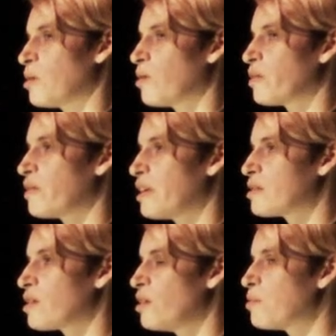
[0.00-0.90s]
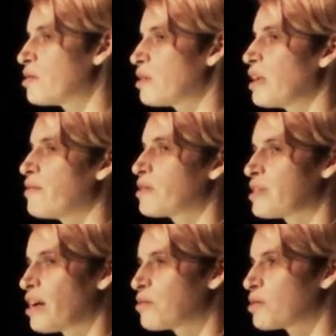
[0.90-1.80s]
or the things that you wouldn't even
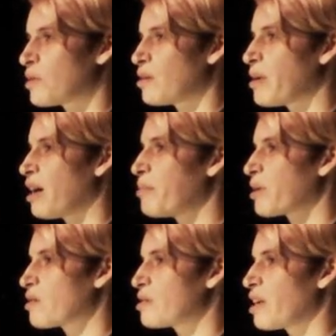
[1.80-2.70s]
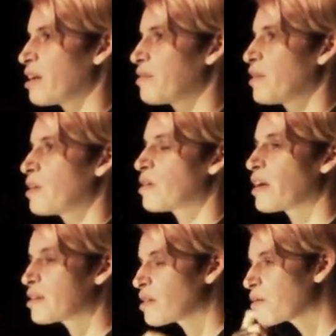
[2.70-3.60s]
tell someone about because they're,
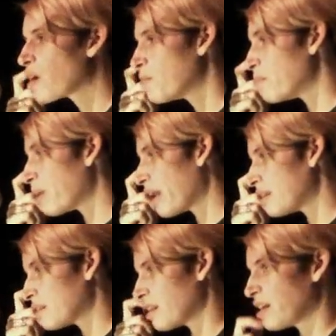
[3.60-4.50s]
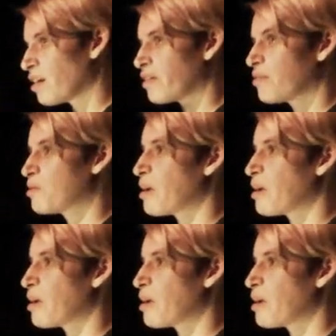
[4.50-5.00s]
they're so commonplace that they're not, they would